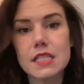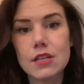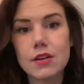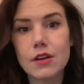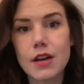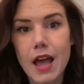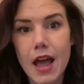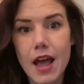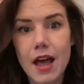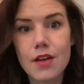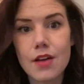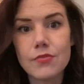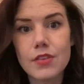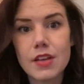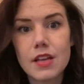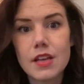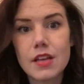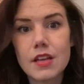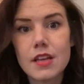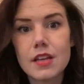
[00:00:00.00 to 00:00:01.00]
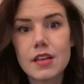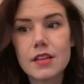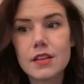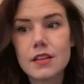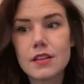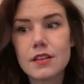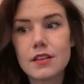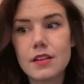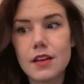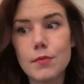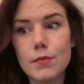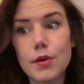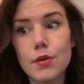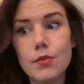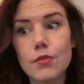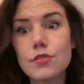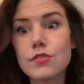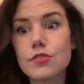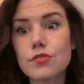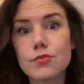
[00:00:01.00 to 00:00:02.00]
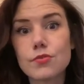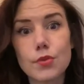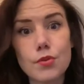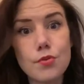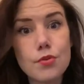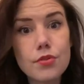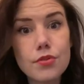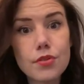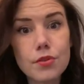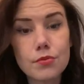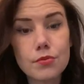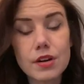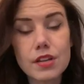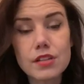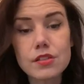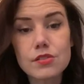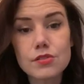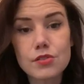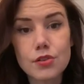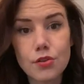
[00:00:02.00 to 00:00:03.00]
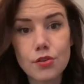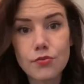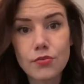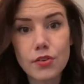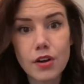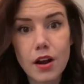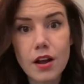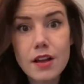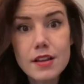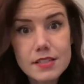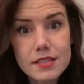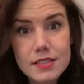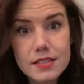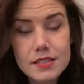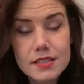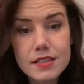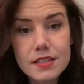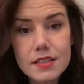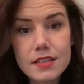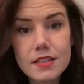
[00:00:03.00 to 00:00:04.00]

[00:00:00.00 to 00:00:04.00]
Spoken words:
year and a half about truth and what is true for us